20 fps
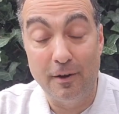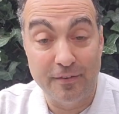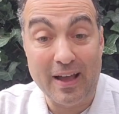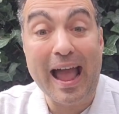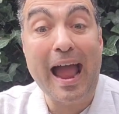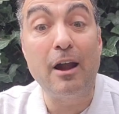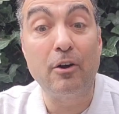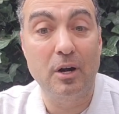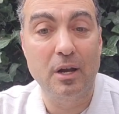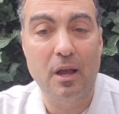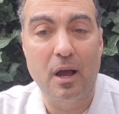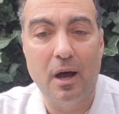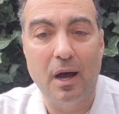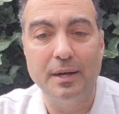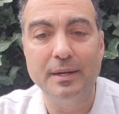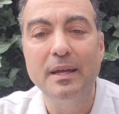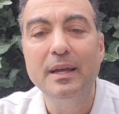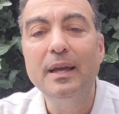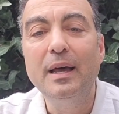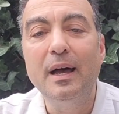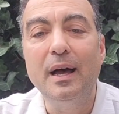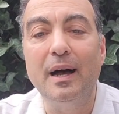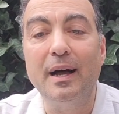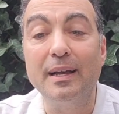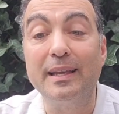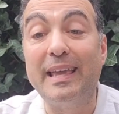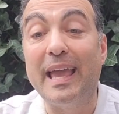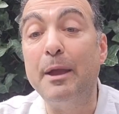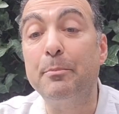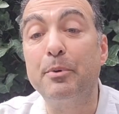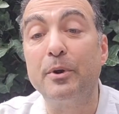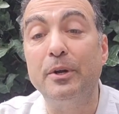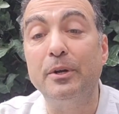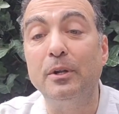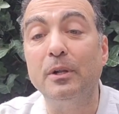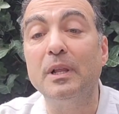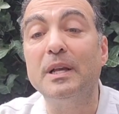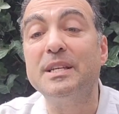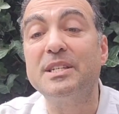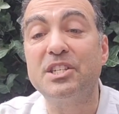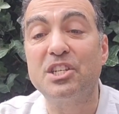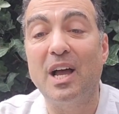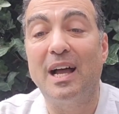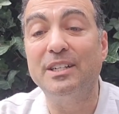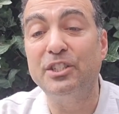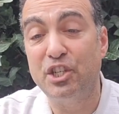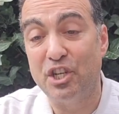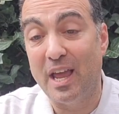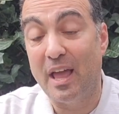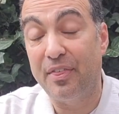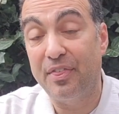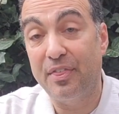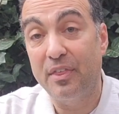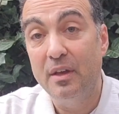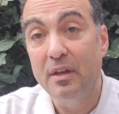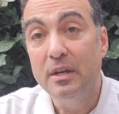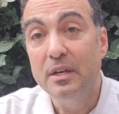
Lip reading: Aragon, Gabriel Sanchez.